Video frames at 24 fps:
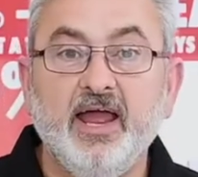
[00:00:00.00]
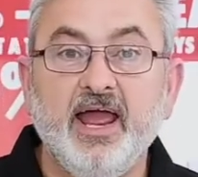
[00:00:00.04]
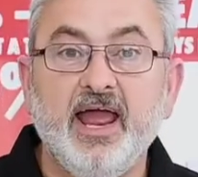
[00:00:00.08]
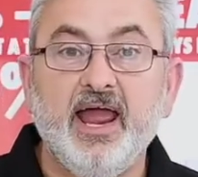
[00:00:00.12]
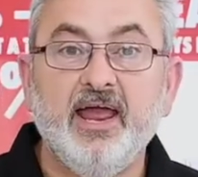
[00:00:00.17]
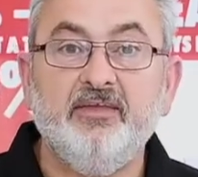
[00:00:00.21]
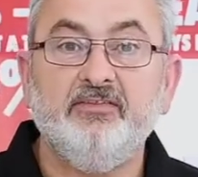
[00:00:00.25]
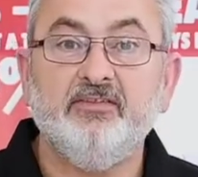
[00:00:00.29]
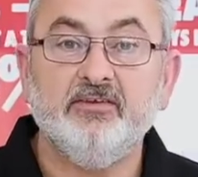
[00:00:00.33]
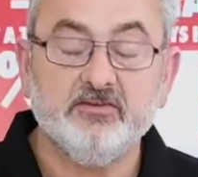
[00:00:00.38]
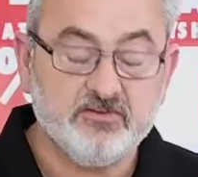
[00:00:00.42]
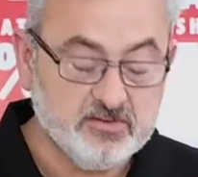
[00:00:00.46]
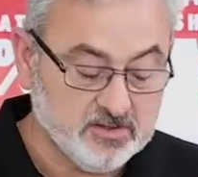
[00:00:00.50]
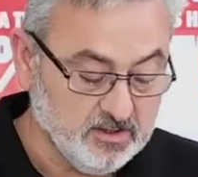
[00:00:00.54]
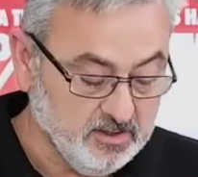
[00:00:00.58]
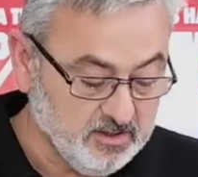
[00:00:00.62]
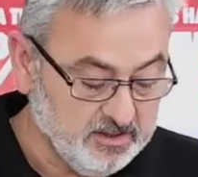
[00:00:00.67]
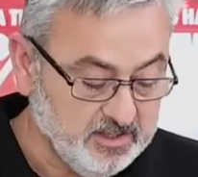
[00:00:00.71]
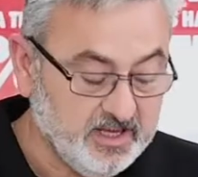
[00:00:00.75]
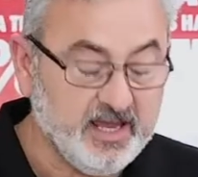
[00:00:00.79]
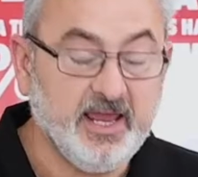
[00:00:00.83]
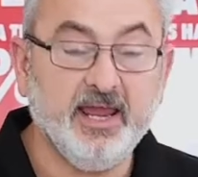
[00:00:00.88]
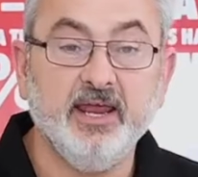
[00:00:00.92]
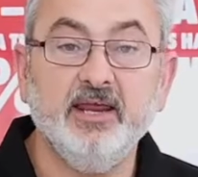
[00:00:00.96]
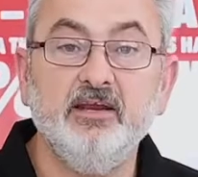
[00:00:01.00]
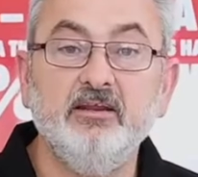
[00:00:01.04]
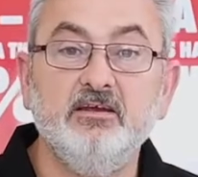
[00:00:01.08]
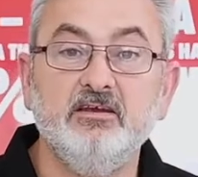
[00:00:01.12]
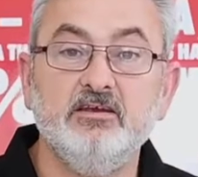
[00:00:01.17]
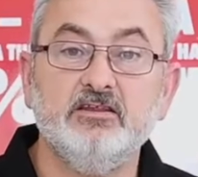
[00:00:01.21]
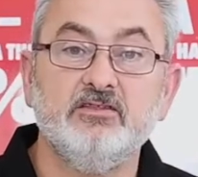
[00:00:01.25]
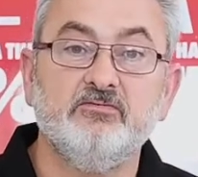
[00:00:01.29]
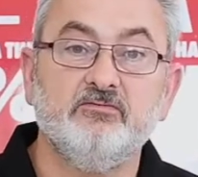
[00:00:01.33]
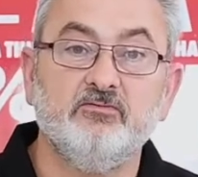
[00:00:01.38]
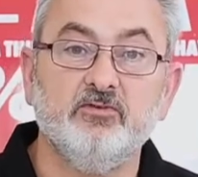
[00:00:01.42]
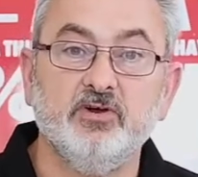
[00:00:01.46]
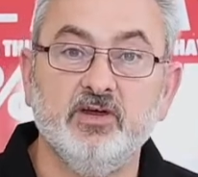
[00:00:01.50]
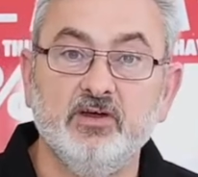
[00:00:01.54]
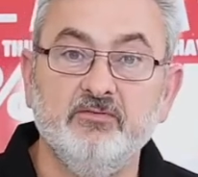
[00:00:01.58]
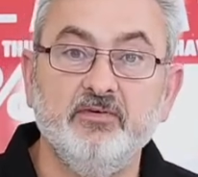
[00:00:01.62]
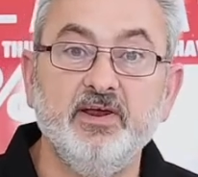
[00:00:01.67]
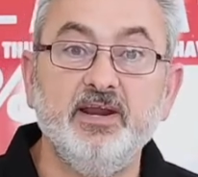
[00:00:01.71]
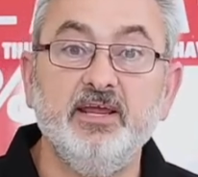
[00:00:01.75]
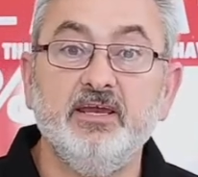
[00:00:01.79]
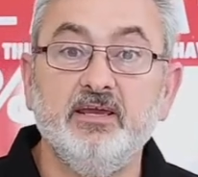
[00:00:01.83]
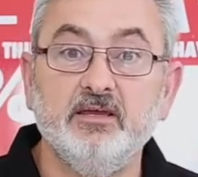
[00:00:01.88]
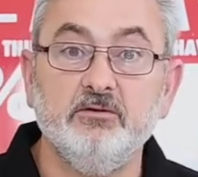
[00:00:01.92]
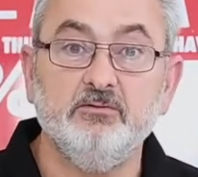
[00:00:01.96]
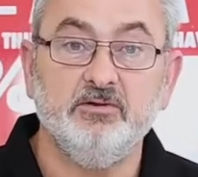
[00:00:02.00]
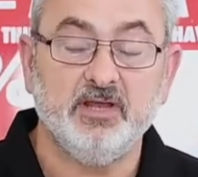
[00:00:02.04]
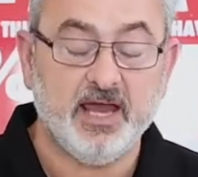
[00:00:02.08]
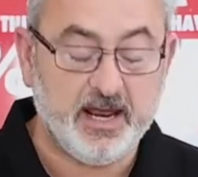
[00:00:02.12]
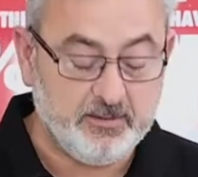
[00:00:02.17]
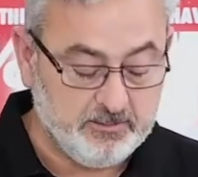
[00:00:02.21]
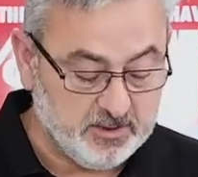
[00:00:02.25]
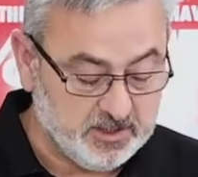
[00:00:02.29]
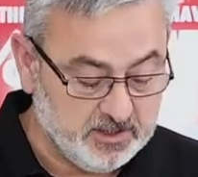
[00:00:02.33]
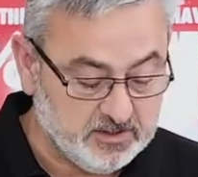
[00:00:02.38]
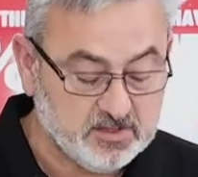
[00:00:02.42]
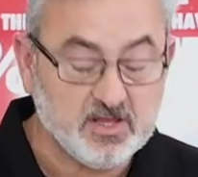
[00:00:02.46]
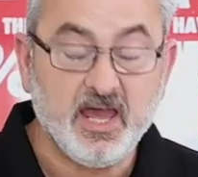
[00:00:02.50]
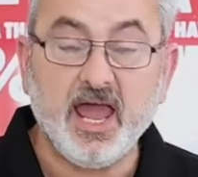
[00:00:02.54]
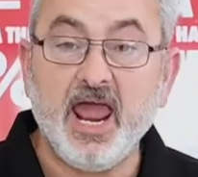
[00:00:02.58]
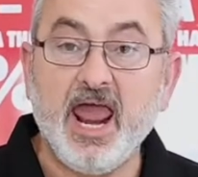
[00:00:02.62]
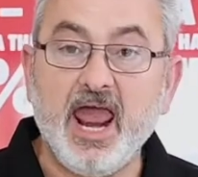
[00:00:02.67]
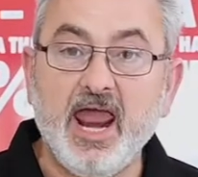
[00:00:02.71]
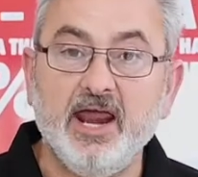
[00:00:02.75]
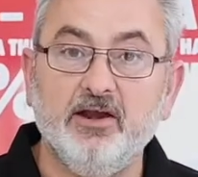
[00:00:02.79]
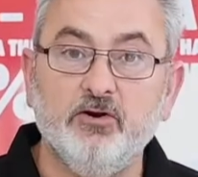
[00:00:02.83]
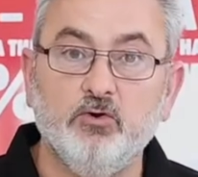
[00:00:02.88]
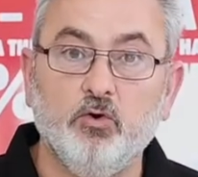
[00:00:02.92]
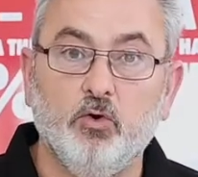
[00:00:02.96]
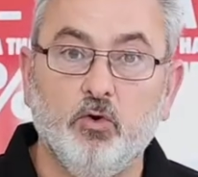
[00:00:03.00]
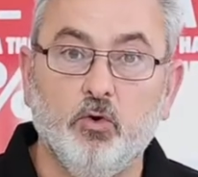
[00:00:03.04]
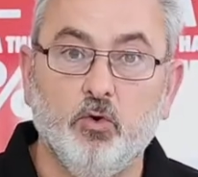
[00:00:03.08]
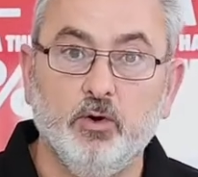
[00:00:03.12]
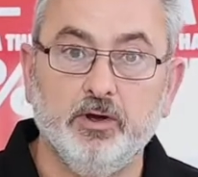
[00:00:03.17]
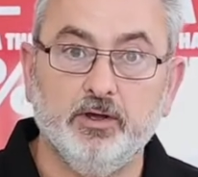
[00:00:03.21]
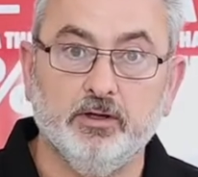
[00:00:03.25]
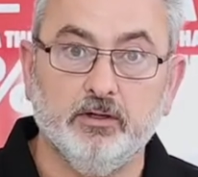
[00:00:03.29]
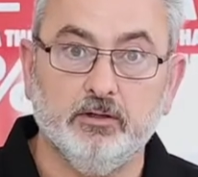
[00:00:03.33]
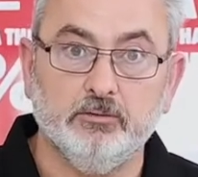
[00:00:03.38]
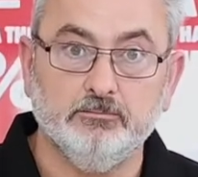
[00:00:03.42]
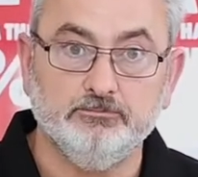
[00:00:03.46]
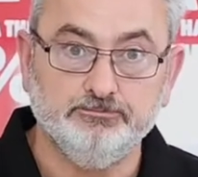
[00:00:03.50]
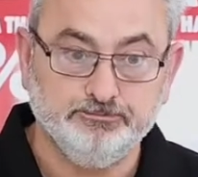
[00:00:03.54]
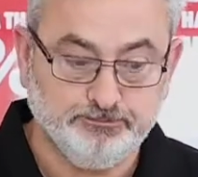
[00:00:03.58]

and the cylinder head is free of any contaminants and oil.